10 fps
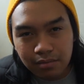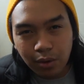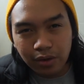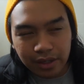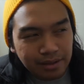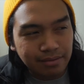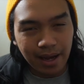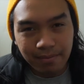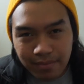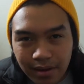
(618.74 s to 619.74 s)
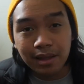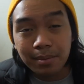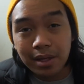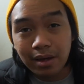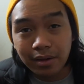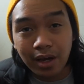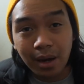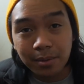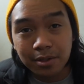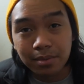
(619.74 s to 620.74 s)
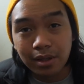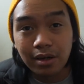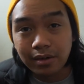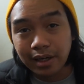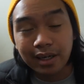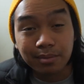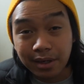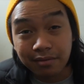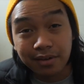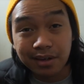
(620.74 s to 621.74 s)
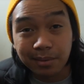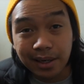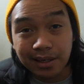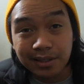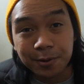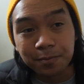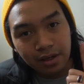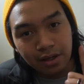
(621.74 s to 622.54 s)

more in-depth, let me know in the comments below and I can make a video about it too.